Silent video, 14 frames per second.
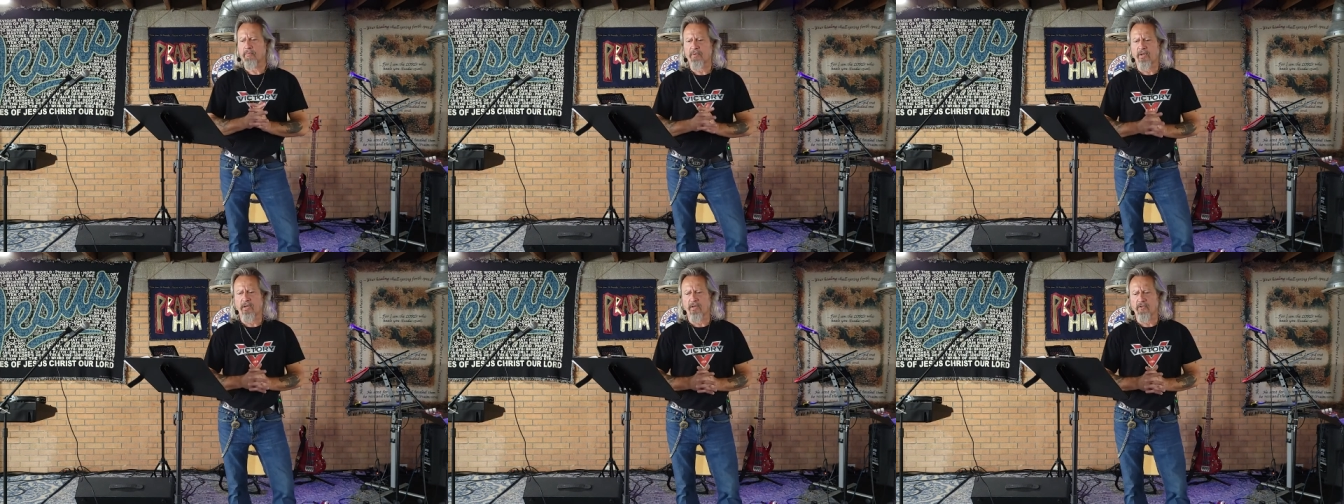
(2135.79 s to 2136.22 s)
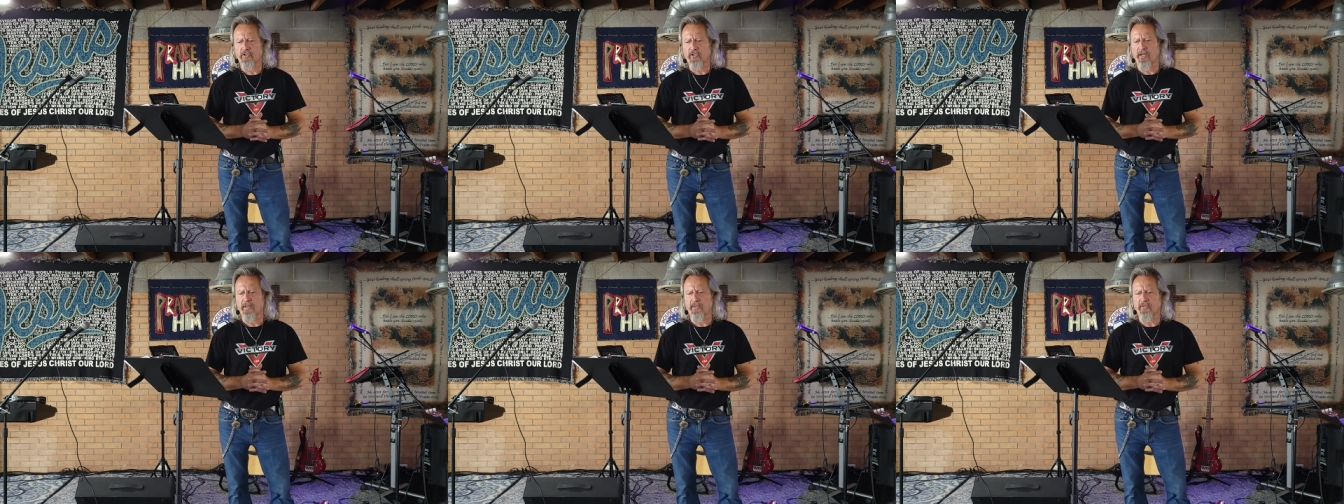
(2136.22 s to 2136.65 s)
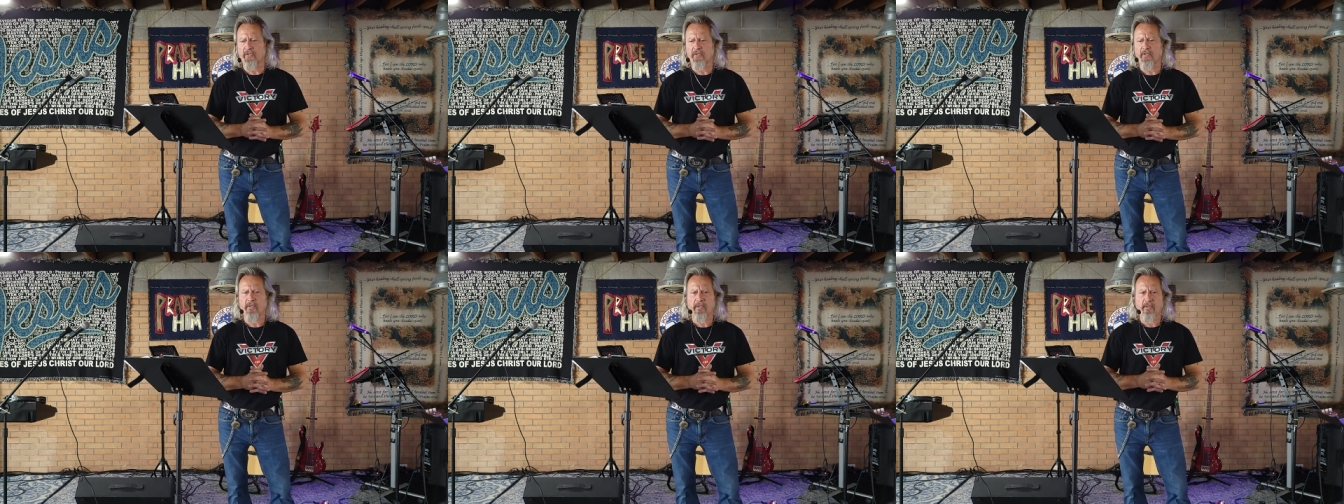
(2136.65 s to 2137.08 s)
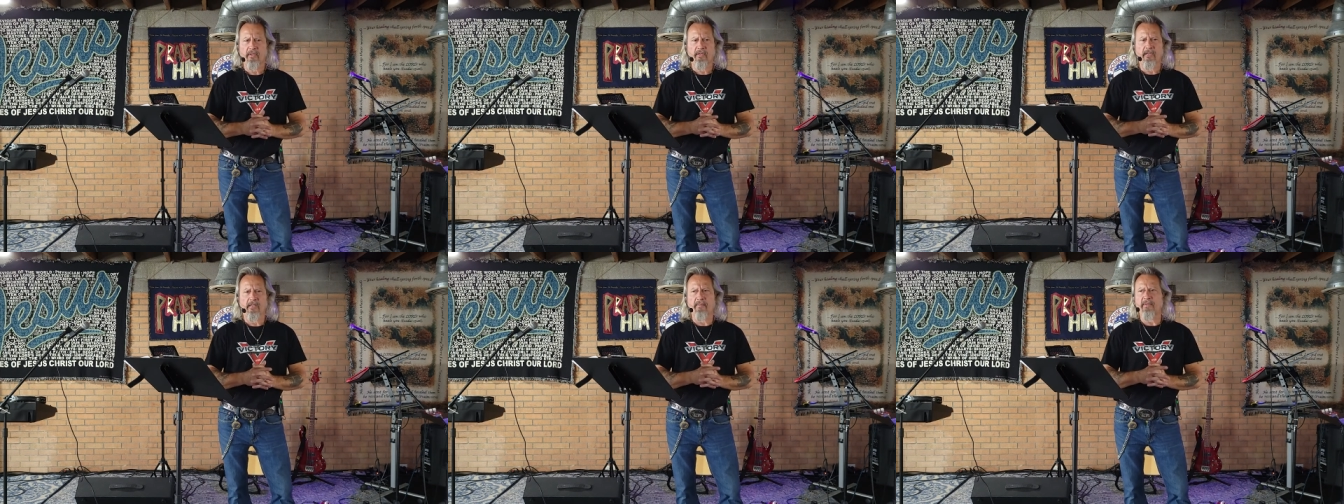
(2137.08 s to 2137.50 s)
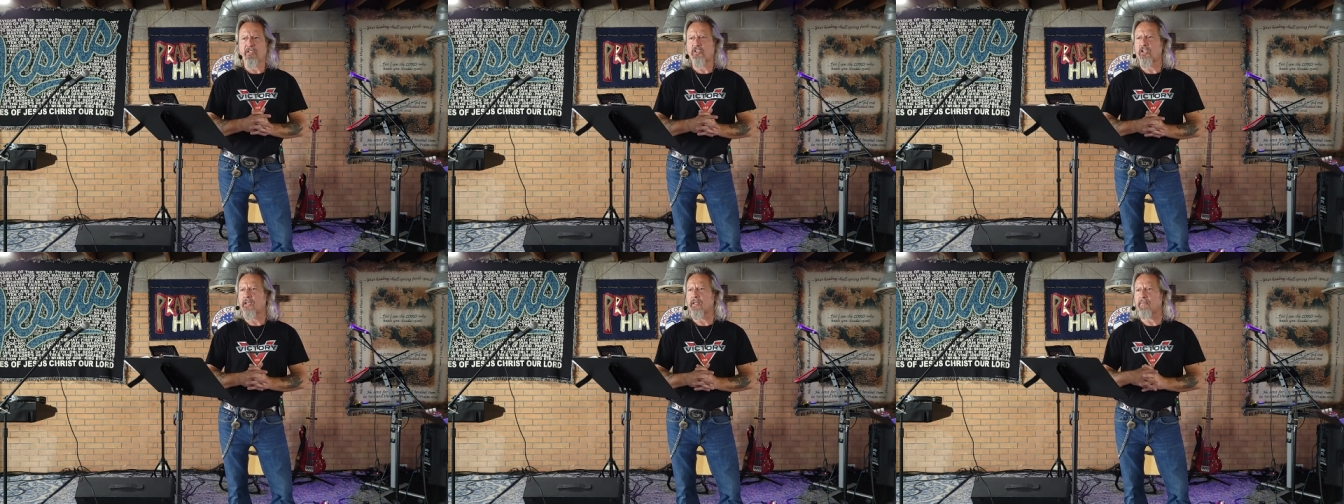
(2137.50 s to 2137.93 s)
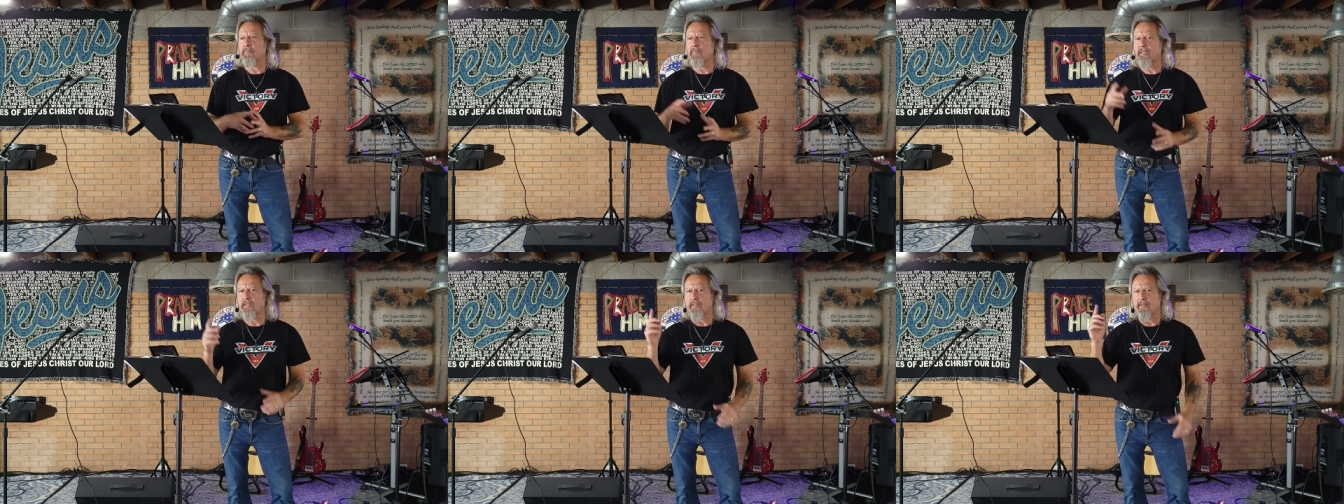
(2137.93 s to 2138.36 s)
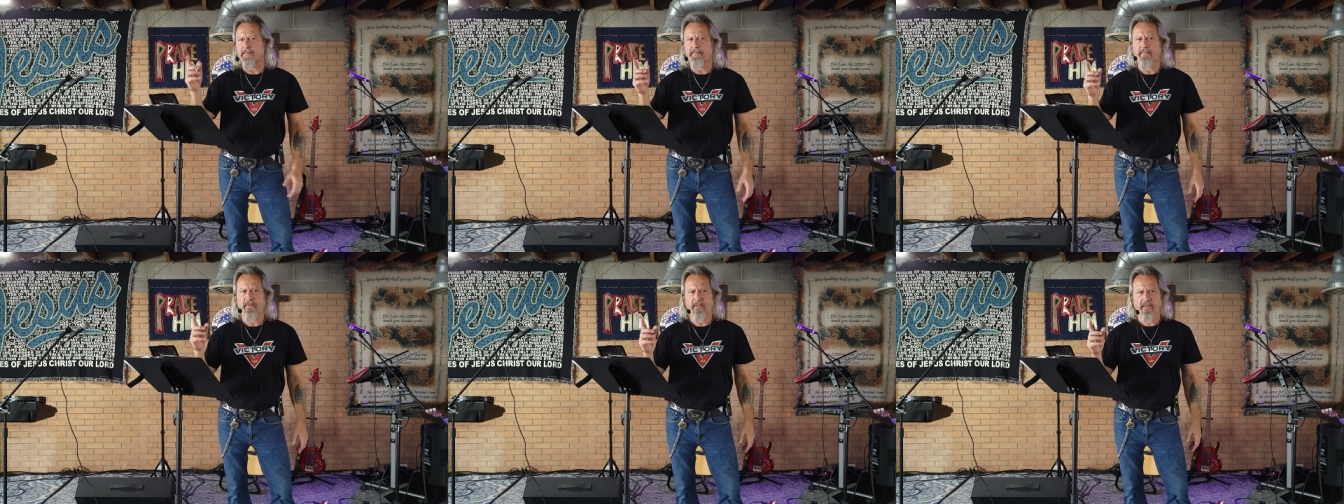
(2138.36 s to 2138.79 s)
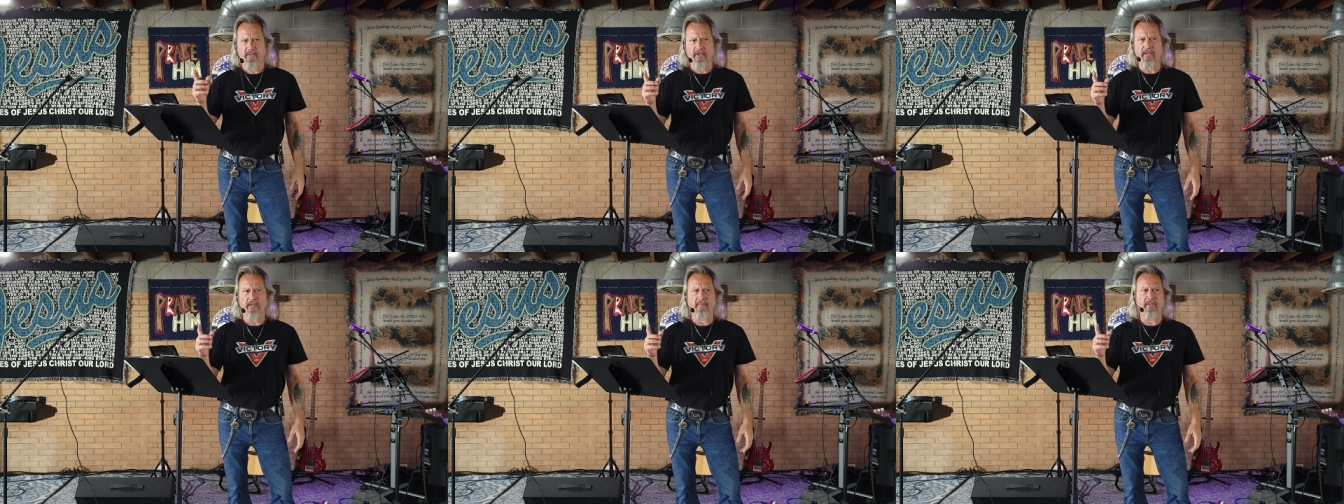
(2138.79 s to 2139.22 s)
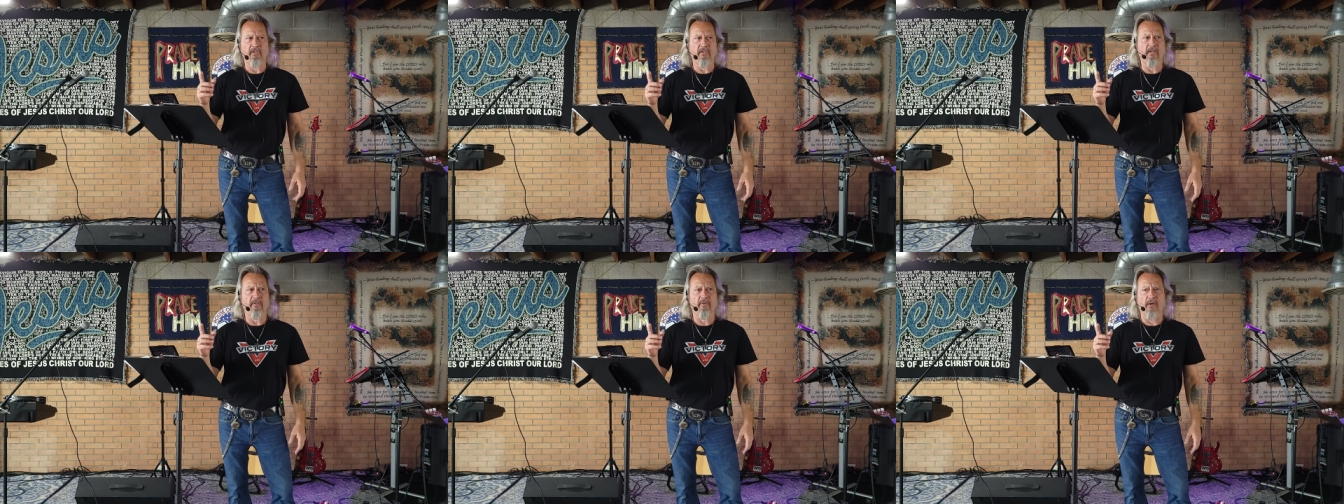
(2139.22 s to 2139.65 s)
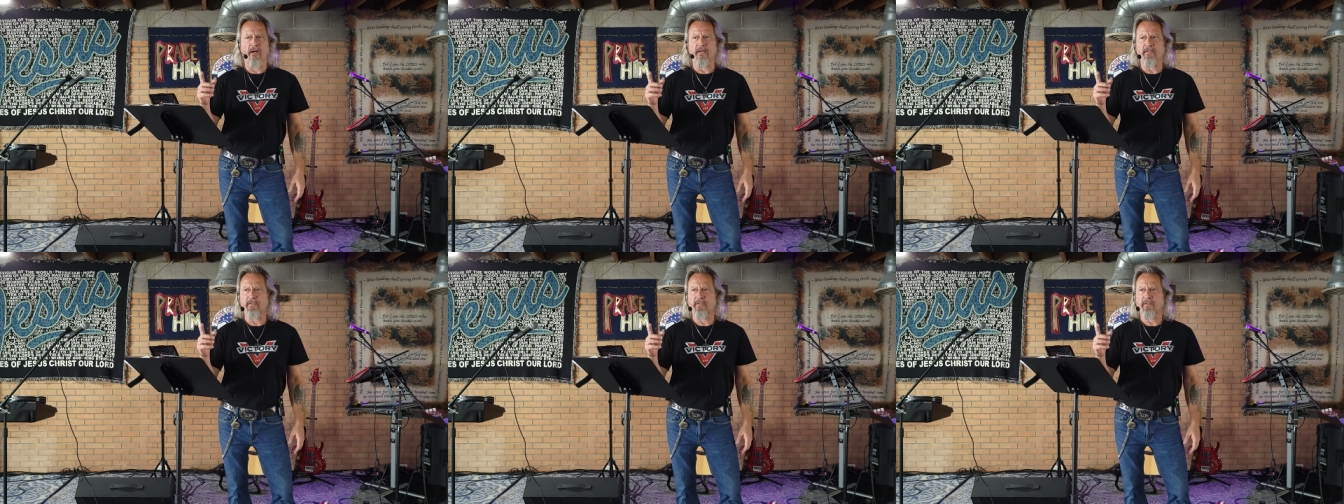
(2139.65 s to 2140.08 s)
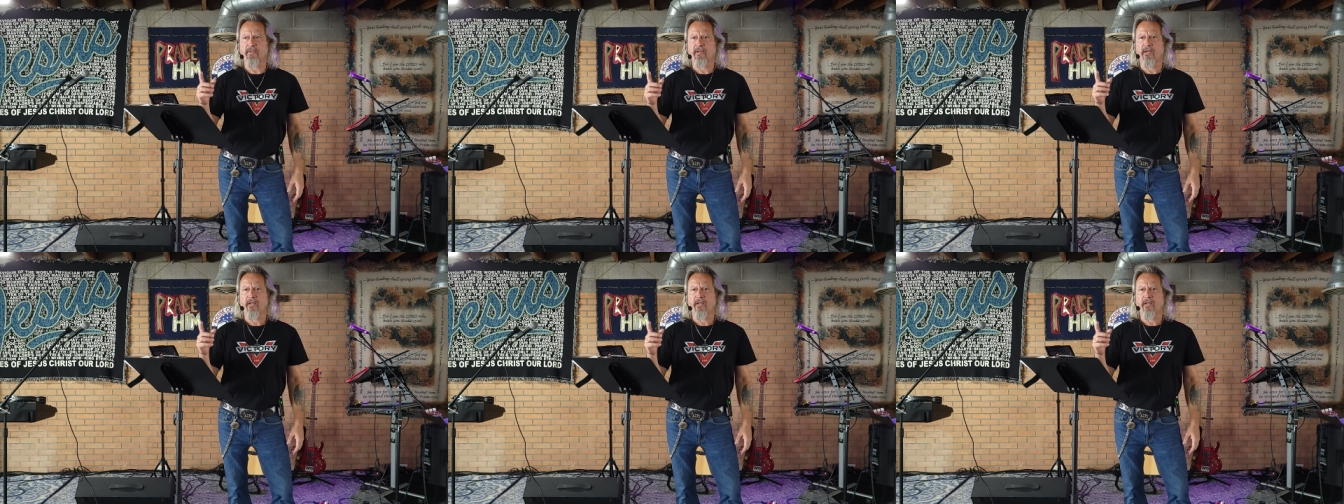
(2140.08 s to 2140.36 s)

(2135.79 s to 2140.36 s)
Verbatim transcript: Paul says, Imitate me as I imitate Christ.